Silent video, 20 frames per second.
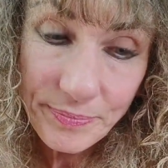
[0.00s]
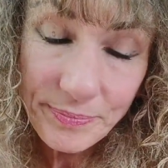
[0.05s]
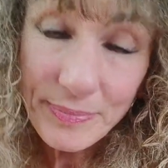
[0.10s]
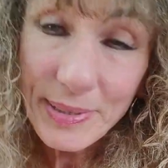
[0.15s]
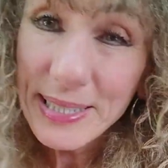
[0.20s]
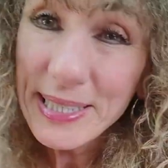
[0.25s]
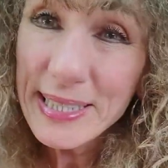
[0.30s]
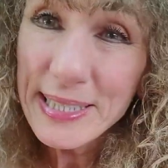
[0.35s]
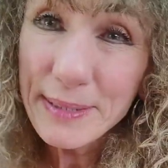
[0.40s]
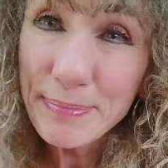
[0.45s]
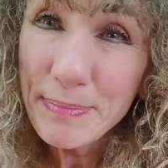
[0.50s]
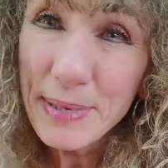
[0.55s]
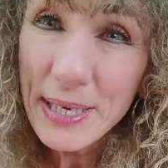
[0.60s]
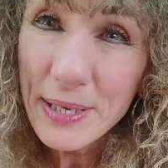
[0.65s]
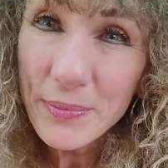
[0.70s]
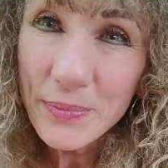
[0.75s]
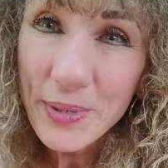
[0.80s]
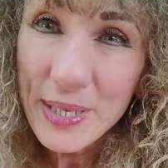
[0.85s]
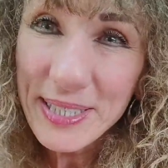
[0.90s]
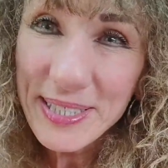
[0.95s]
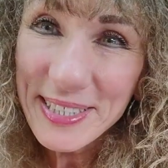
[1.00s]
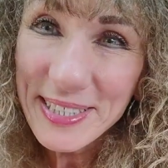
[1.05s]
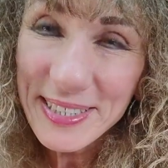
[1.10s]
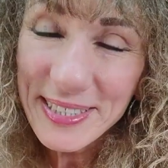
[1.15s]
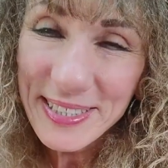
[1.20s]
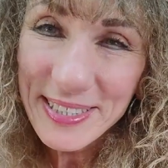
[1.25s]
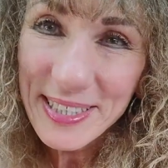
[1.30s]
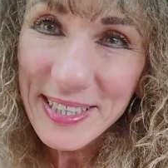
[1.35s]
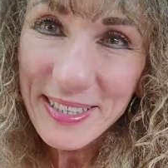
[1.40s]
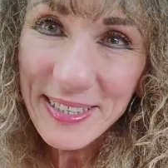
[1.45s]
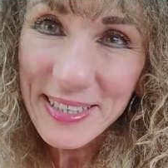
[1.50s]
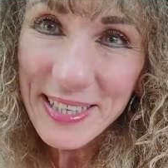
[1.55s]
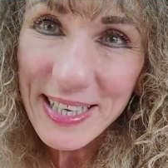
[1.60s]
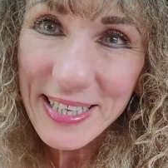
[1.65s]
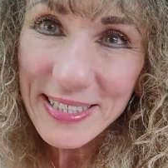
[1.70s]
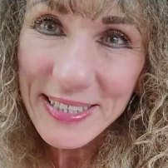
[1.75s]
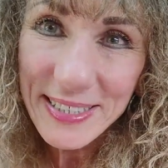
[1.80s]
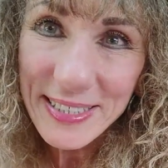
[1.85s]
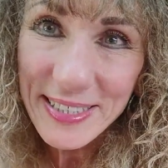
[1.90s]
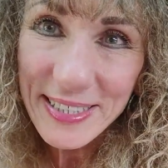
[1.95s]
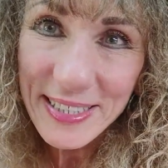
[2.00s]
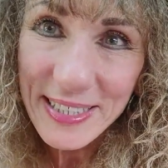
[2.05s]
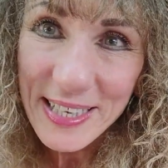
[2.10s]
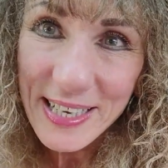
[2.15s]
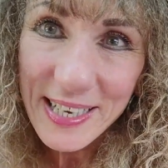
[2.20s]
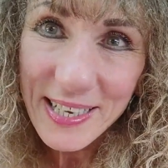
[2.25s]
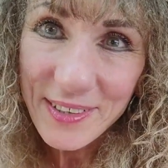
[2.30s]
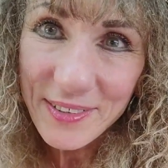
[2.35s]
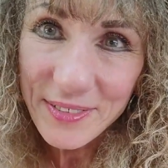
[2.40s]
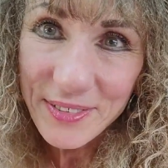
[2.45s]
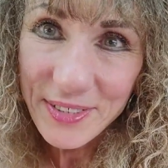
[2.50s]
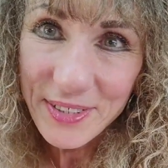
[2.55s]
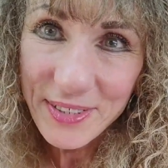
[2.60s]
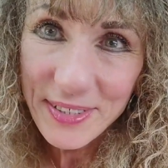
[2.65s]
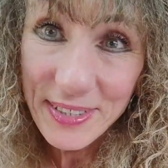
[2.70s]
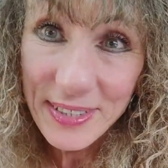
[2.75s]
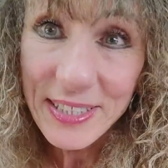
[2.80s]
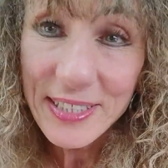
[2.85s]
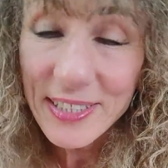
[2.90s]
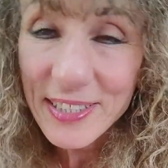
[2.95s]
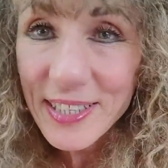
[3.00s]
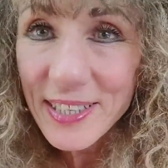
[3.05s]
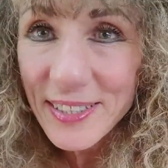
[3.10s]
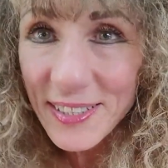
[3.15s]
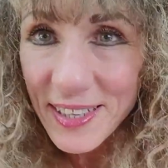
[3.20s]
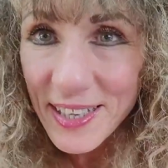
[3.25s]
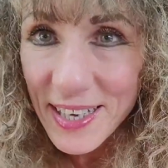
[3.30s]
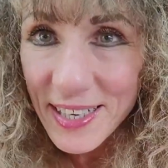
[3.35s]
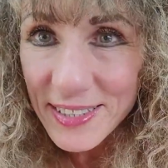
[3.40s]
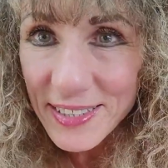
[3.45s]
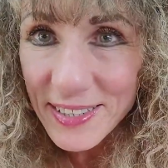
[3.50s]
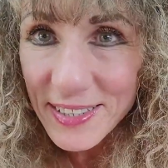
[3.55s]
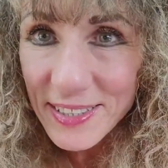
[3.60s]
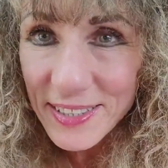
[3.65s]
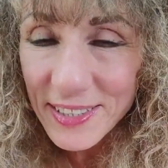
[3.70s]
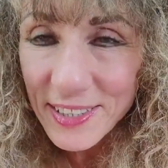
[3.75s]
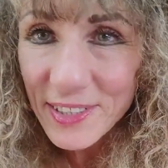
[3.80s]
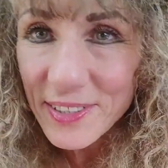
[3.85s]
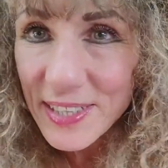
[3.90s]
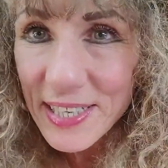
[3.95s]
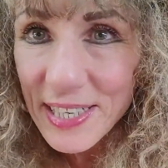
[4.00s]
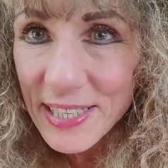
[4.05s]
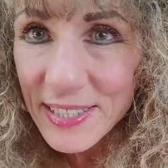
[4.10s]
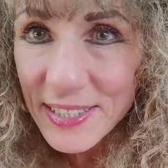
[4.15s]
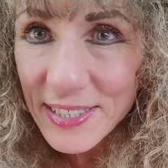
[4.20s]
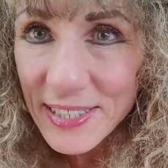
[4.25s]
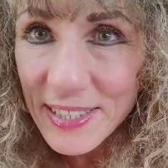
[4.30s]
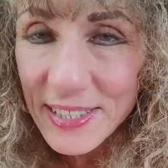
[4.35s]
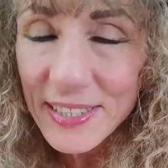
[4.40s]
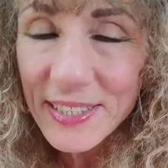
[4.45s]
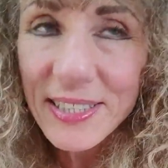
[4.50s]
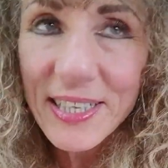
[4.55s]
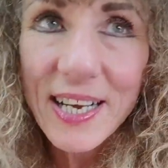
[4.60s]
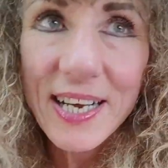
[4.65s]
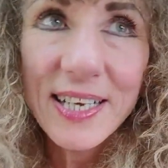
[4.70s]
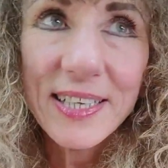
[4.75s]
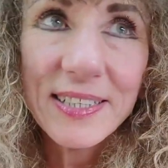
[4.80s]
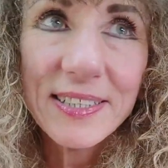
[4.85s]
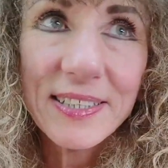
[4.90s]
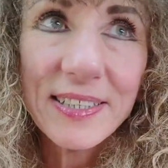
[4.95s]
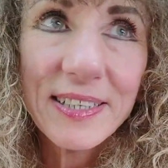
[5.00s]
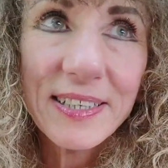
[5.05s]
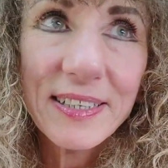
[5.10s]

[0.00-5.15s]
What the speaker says: But this man wears sunglasses in the house. They're sunglasses. You can't see his eyes.